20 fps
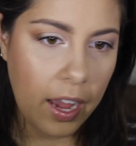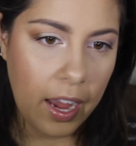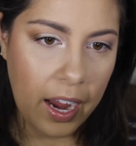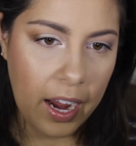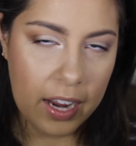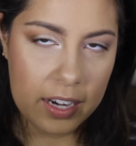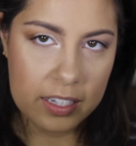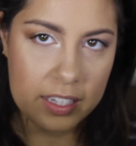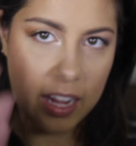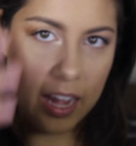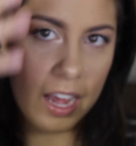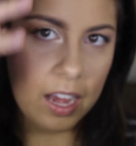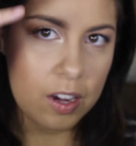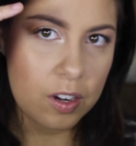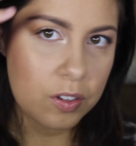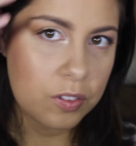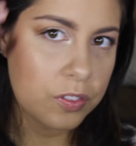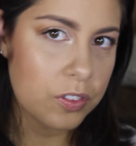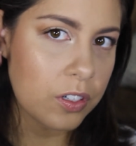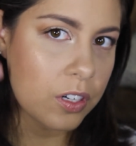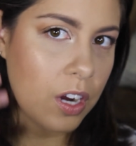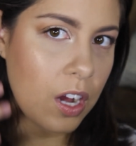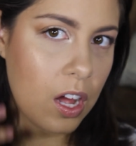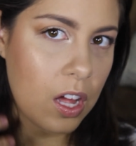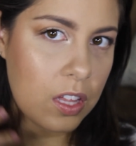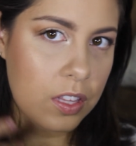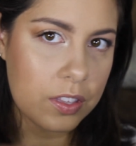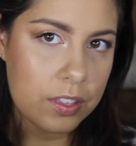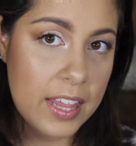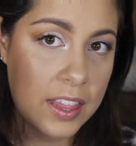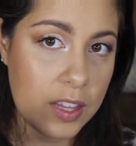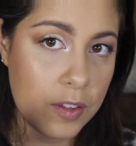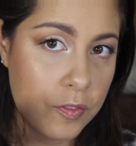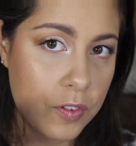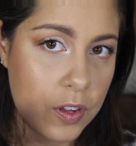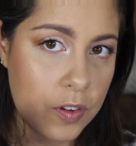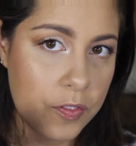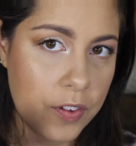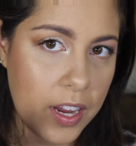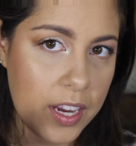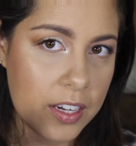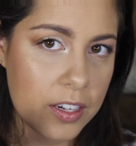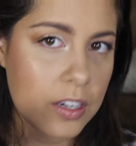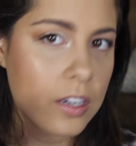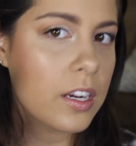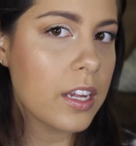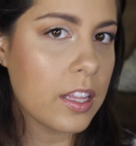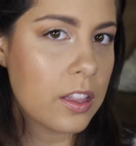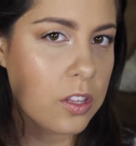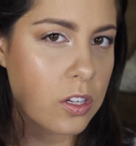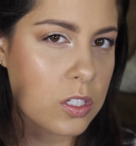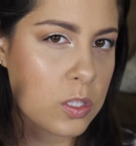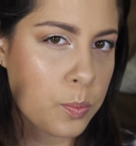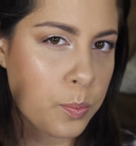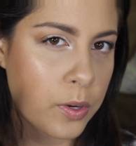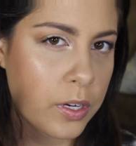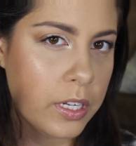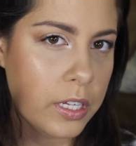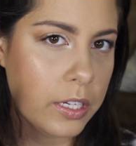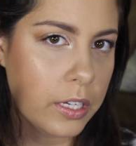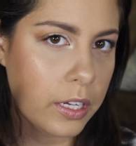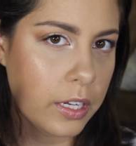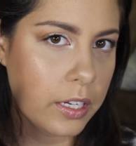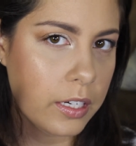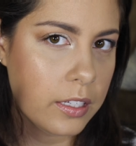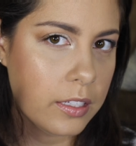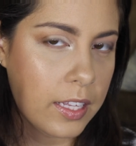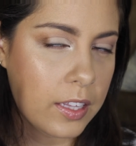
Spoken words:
And yeah, overall, in the viewfinder, it looks pretty good.